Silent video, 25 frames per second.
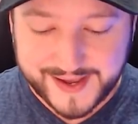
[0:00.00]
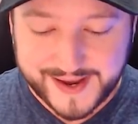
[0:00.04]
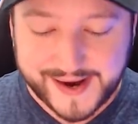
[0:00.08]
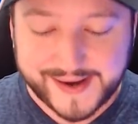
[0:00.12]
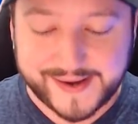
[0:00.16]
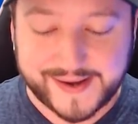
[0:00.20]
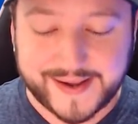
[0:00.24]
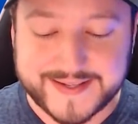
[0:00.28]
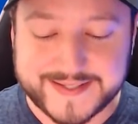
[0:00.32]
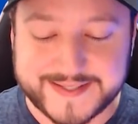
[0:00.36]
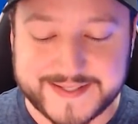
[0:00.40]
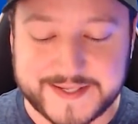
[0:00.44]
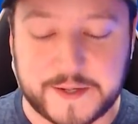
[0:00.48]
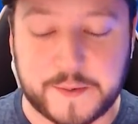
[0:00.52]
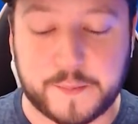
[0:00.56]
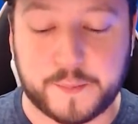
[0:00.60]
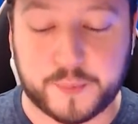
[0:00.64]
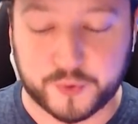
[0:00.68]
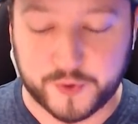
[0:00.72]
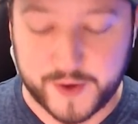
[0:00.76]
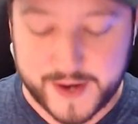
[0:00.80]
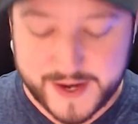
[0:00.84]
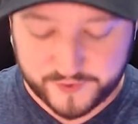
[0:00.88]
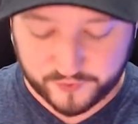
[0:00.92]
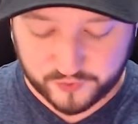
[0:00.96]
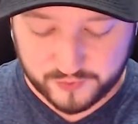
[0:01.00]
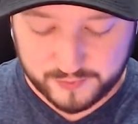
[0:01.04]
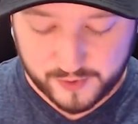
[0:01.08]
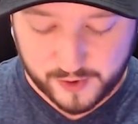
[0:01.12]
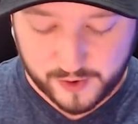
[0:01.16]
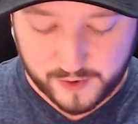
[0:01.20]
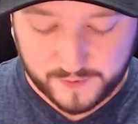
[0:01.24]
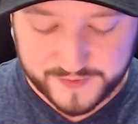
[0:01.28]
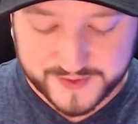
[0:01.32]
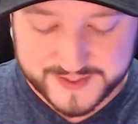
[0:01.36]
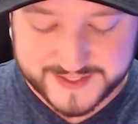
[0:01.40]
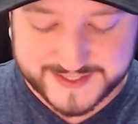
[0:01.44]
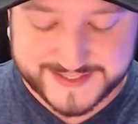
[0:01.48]
a nice little break from
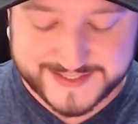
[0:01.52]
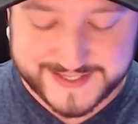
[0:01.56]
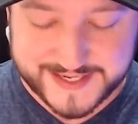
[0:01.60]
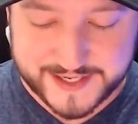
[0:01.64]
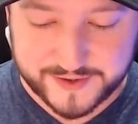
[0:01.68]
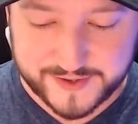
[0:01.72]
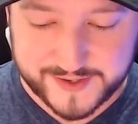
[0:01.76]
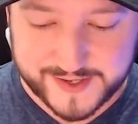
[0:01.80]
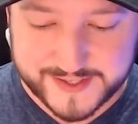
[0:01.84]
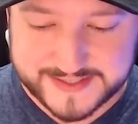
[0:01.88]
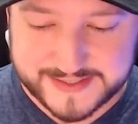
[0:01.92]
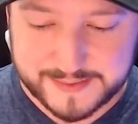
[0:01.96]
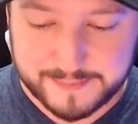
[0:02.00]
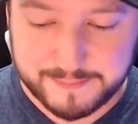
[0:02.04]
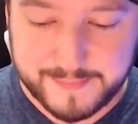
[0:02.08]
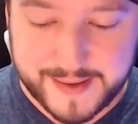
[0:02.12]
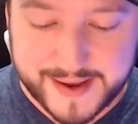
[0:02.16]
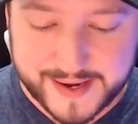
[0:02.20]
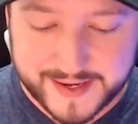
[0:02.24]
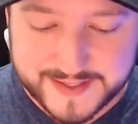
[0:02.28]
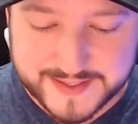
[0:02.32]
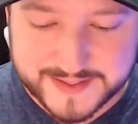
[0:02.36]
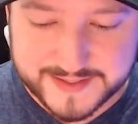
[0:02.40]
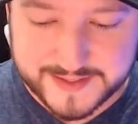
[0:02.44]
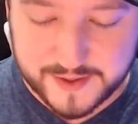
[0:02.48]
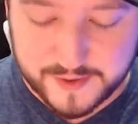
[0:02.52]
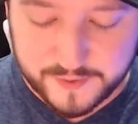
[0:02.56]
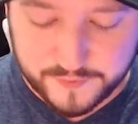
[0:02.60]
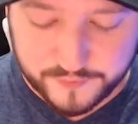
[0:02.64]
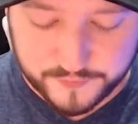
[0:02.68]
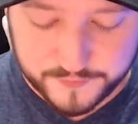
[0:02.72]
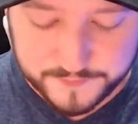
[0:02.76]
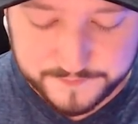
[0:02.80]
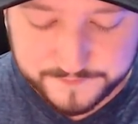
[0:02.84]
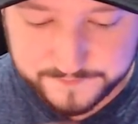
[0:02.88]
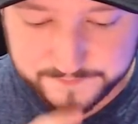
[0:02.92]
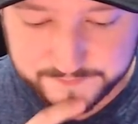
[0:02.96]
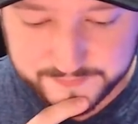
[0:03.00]
all the serious meta stuff.